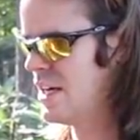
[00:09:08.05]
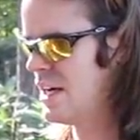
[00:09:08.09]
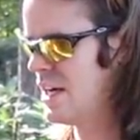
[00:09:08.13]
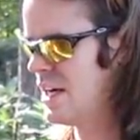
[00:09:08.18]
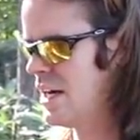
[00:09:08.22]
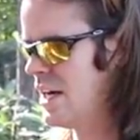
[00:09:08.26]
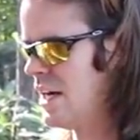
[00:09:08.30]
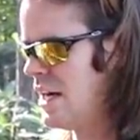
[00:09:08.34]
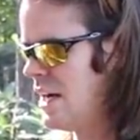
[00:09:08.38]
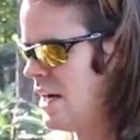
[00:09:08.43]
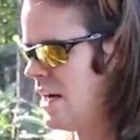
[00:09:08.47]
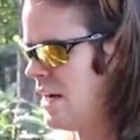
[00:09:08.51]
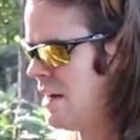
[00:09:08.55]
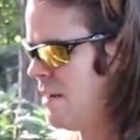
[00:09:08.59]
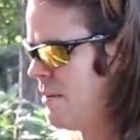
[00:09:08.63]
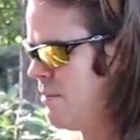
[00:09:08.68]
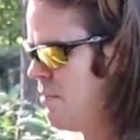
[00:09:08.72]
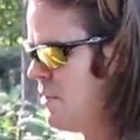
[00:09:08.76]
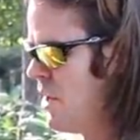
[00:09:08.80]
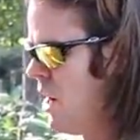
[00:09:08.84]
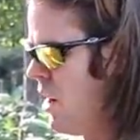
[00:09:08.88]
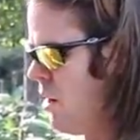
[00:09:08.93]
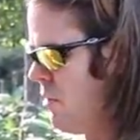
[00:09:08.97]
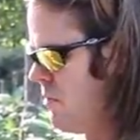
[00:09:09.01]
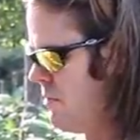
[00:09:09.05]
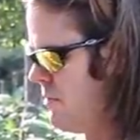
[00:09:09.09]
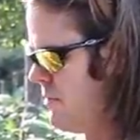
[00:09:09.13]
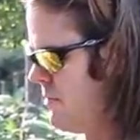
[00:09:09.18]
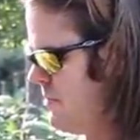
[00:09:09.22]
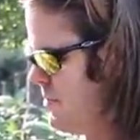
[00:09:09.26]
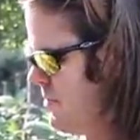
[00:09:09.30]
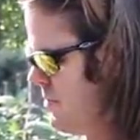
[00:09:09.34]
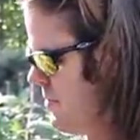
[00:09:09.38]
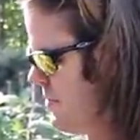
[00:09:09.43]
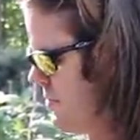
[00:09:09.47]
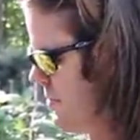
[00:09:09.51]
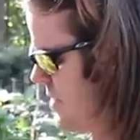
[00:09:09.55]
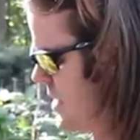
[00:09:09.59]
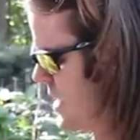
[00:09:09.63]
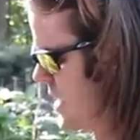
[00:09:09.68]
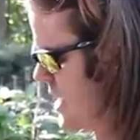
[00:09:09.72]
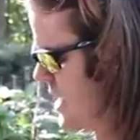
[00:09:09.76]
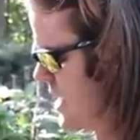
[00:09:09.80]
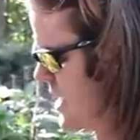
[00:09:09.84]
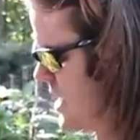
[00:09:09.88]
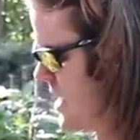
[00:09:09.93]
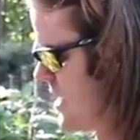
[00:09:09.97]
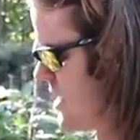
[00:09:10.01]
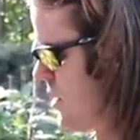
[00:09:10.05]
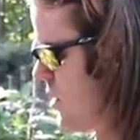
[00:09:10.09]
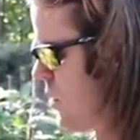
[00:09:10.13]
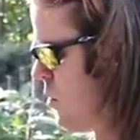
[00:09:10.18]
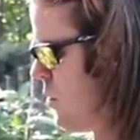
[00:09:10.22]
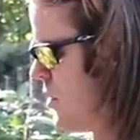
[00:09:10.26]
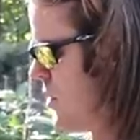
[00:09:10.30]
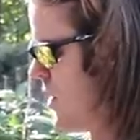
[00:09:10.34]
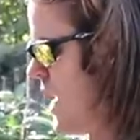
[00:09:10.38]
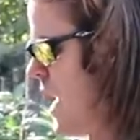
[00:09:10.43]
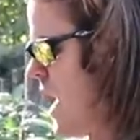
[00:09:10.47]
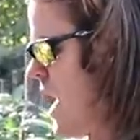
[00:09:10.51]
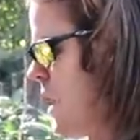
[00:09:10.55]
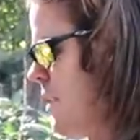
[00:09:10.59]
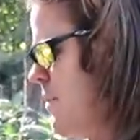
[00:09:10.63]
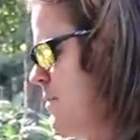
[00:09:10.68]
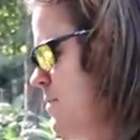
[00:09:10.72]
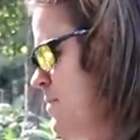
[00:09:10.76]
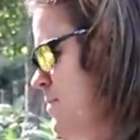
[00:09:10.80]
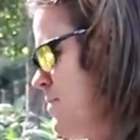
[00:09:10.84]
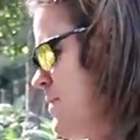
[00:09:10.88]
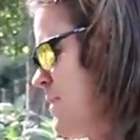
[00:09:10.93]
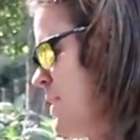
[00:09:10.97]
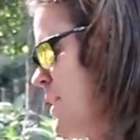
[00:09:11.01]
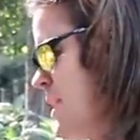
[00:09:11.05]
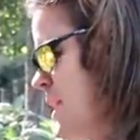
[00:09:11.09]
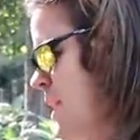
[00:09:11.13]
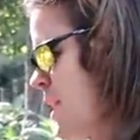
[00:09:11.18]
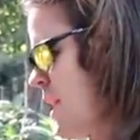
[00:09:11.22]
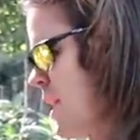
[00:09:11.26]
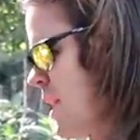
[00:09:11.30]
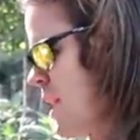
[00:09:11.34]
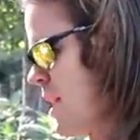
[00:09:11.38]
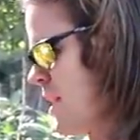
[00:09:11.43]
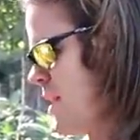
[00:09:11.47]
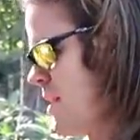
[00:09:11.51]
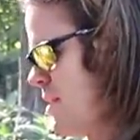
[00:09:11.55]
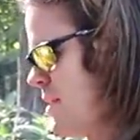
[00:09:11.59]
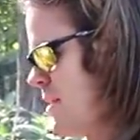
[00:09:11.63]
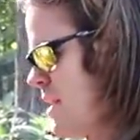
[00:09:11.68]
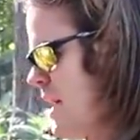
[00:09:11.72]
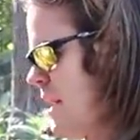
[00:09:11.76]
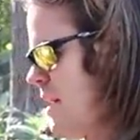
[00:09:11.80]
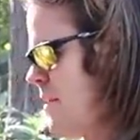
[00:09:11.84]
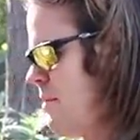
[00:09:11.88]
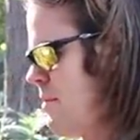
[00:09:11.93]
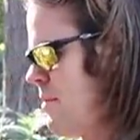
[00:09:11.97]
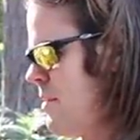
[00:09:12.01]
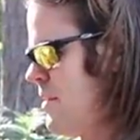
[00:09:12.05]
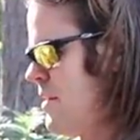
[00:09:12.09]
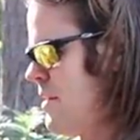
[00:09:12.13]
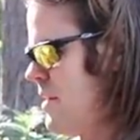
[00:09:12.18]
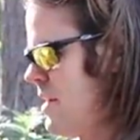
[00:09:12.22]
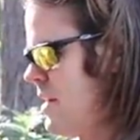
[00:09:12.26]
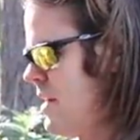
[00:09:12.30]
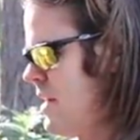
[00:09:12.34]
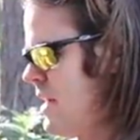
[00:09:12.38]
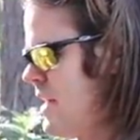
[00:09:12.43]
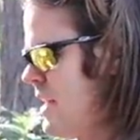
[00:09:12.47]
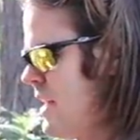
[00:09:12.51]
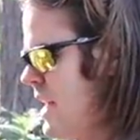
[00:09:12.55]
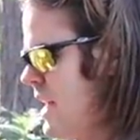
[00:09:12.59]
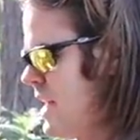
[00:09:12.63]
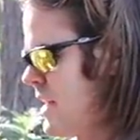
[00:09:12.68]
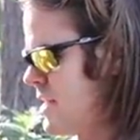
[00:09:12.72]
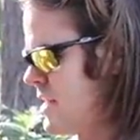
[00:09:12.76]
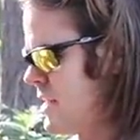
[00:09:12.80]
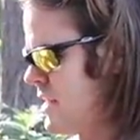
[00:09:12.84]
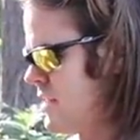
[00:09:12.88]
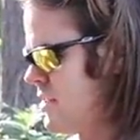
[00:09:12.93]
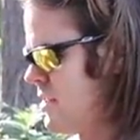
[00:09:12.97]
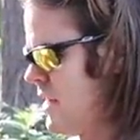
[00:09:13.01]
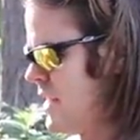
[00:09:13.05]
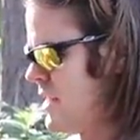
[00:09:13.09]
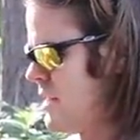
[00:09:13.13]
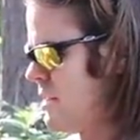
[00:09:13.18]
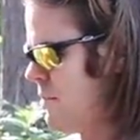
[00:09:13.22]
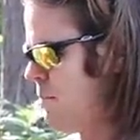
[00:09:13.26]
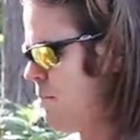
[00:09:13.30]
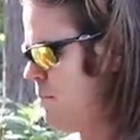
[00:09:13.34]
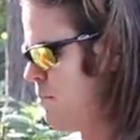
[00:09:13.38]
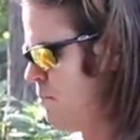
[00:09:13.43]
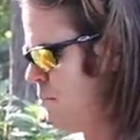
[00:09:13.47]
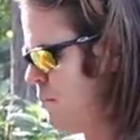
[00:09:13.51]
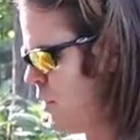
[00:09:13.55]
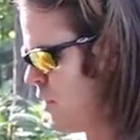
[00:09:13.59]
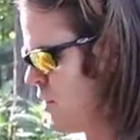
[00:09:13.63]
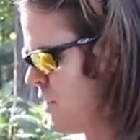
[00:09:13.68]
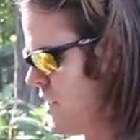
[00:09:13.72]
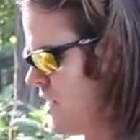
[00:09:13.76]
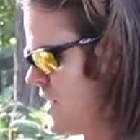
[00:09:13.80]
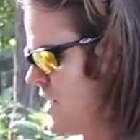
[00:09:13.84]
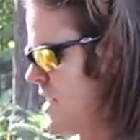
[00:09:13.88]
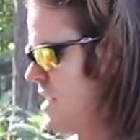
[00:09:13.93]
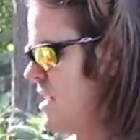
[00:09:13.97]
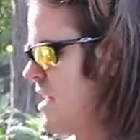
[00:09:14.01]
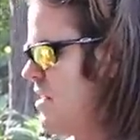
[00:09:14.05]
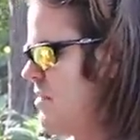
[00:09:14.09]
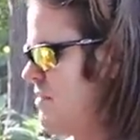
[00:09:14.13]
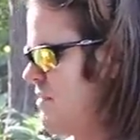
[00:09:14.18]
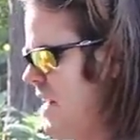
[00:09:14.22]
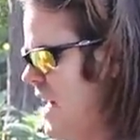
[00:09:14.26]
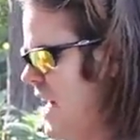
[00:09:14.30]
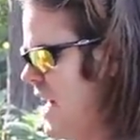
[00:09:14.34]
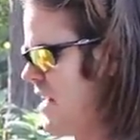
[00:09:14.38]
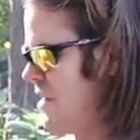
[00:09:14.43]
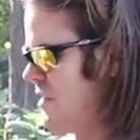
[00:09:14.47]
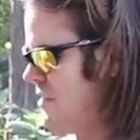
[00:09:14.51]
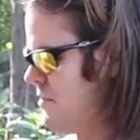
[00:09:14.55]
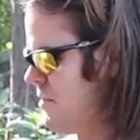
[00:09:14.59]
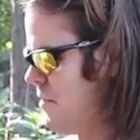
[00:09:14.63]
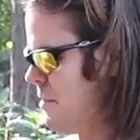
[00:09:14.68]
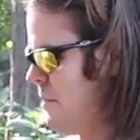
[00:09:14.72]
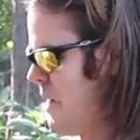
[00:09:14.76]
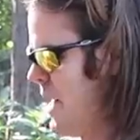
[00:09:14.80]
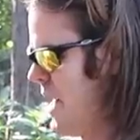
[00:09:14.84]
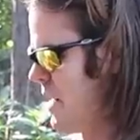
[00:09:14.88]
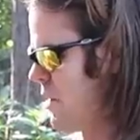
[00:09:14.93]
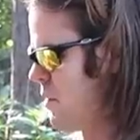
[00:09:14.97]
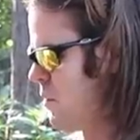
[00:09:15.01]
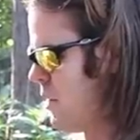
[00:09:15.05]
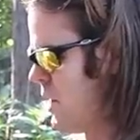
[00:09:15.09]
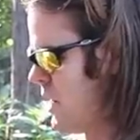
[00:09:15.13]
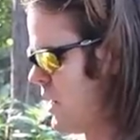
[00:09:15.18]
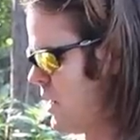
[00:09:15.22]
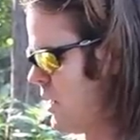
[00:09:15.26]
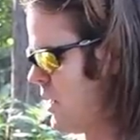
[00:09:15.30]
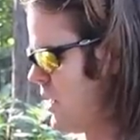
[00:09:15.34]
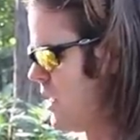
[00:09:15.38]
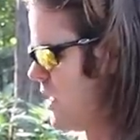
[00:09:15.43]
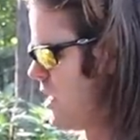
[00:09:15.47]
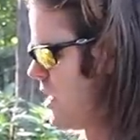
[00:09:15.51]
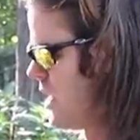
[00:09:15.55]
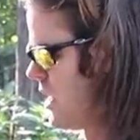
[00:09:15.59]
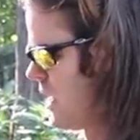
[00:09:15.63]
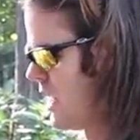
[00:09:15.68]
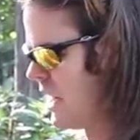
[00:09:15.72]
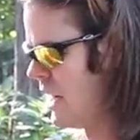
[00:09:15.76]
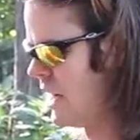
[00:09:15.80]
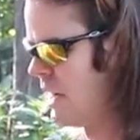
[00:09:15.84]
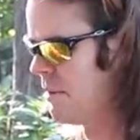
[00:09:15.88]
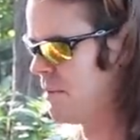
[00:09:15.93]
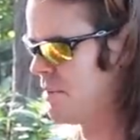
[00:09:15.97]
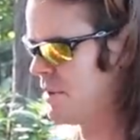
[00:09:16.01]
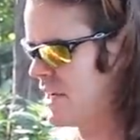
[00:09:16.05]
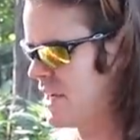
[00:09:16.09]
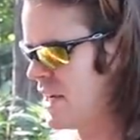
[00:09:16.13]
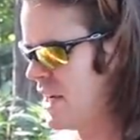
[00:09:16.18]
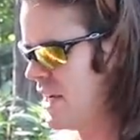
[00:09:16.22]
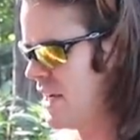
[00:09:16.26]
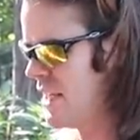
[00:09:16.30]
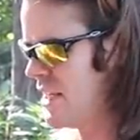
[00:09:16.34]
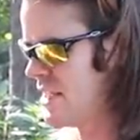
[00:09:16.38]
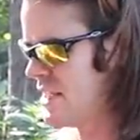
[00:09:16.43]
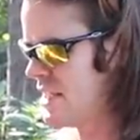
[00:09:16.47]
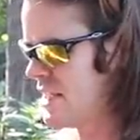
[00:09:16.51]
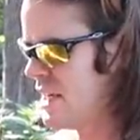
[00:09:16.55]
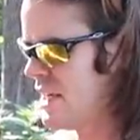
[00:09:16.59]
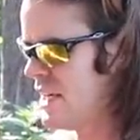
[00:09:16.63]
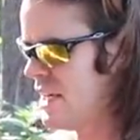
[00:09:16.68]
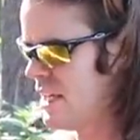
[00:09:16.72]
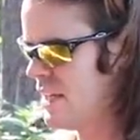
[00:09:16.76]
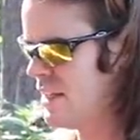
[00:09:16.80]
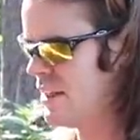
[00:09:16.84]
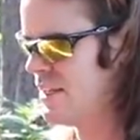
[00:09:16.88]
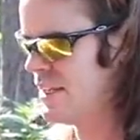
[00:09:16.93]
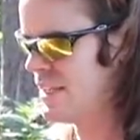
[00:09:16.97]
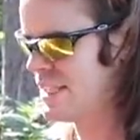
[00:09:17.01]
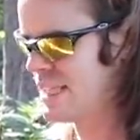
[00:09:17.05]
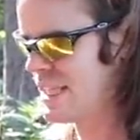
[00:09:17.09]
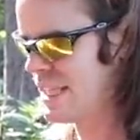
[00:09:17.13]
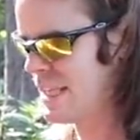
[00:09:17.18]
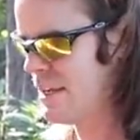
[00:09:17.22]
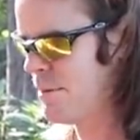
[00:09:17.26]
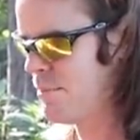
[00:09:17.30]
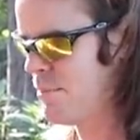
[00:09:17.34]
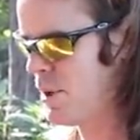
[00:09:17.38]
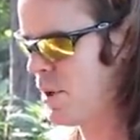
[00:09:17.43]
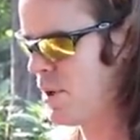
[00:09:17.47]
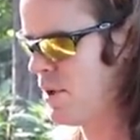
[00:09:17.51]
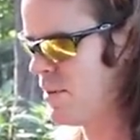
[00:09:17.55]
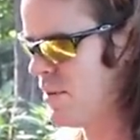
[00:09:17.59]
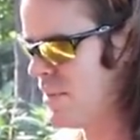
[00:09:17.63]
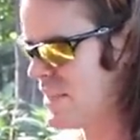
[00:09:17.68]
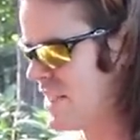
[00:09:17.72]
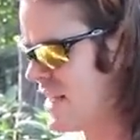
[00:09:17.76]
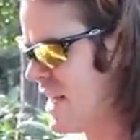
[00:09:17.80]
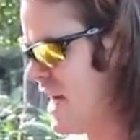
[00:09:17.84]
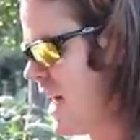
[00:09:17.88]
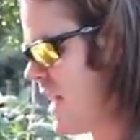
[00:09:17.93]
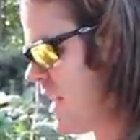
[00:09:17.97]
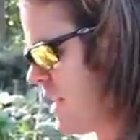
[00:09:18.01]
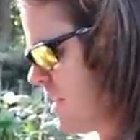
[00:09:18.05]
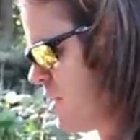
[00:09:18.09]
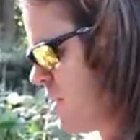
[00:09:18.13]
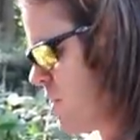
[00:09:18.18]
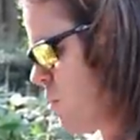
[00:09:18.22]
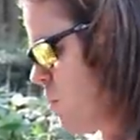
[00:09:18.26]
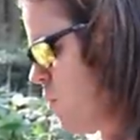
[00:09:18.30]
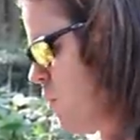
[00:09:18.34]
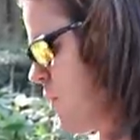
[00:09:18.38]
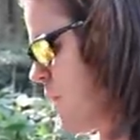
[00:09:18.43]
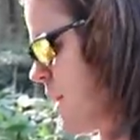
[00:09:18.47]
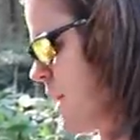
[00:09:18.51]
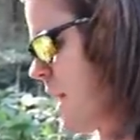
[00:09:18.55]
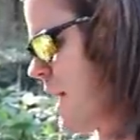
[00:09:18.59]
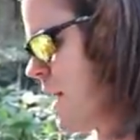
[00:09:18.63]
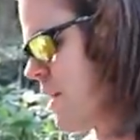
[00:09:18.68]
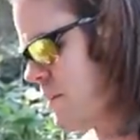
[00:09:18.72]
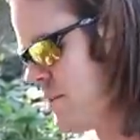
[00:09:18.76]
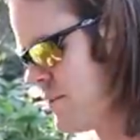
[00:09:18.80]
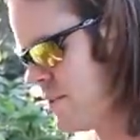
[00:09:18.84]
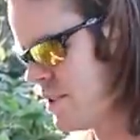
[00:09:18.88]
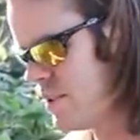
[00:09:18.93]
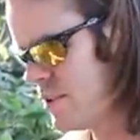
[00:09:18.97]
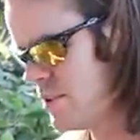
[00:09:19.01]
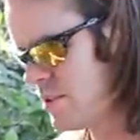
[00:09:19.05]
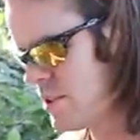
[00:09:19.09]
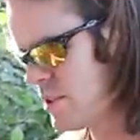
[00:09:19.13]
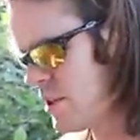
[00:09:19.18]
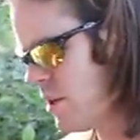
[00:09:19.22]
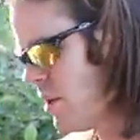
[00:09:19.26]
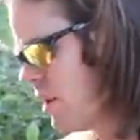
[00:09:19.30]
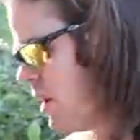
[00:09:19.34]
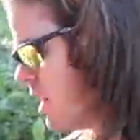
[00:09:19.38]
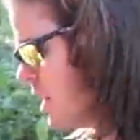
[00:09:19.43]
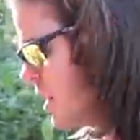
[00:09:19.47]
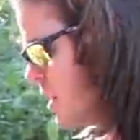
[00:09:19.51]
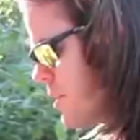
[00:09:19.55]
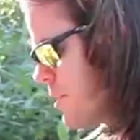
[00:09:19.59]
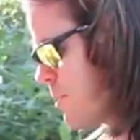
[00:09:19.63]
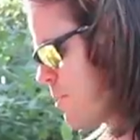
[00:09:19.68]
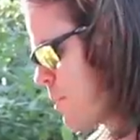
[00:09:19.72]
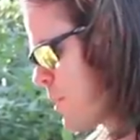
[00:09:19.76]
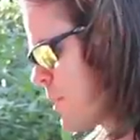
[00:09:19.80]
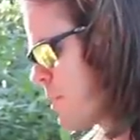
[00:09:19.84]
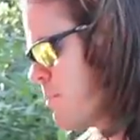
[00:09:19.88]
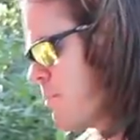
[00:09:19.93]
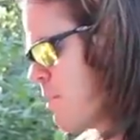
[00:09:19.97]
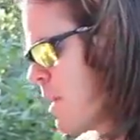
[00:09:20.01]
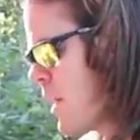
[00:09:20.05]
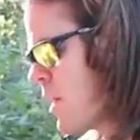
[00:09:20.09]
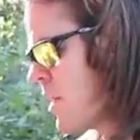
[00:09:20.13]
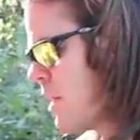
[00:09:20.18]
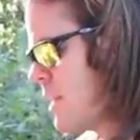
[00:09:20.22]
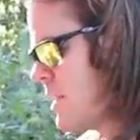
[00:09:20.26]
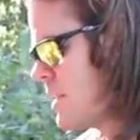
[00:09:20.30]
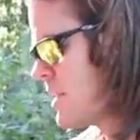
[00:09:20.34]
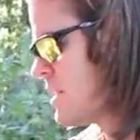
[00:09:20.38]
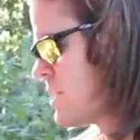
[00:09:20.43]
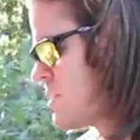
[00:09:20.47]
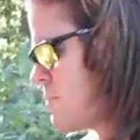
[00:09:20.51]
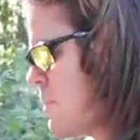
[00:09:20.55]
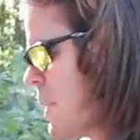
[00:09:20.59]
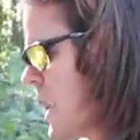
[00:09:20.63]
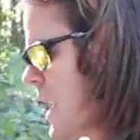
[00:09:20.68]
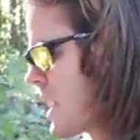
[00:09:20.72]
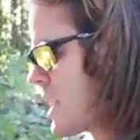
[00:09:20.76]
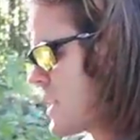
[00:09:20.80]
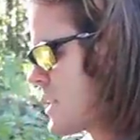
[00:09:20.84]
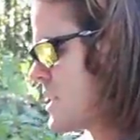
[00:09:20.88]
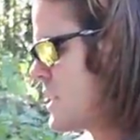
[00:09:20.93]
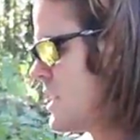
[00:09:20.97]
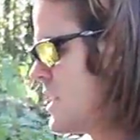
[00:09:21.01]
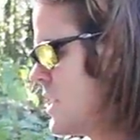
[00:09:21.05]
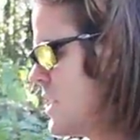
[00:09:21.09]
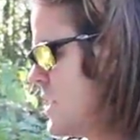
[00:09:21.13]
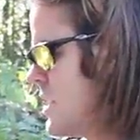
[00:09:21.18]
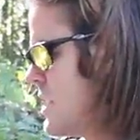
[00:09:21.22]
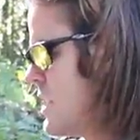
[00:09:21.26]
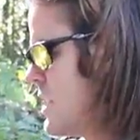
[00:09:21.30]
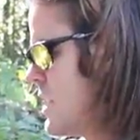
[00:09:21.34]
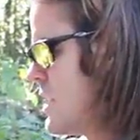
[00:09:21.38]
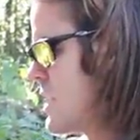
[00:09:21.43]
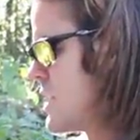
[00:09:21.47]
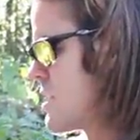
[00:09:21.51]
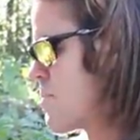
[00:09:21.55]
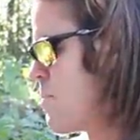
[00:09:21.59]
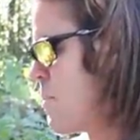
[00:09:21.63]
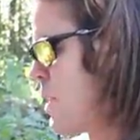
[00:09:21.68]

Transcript: Um, no. No, it will not. Uh, that... It actually tries to push itself out of the magwell uh, because this lip on the side here won't allow you to. So you're pretty married to this magazine, to this